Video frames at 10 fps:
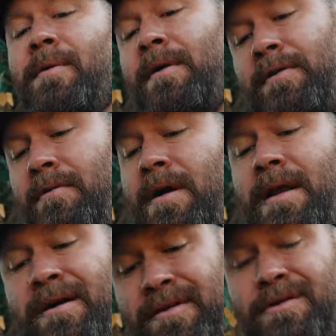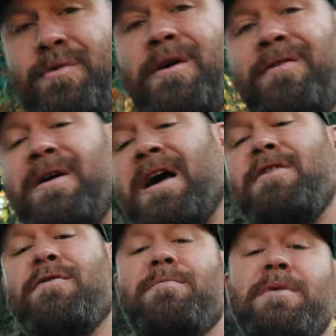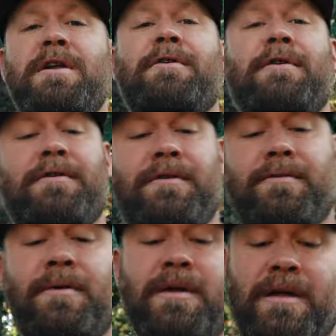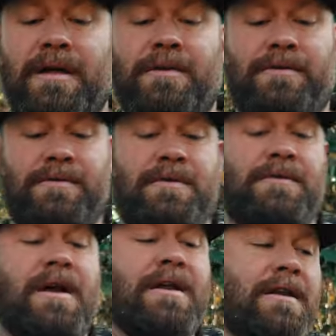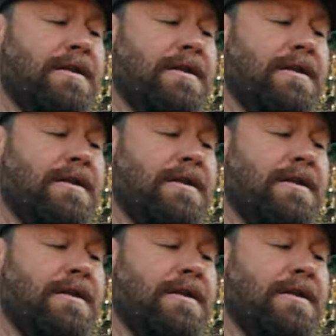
works great out to 1200 meters is what it is designed to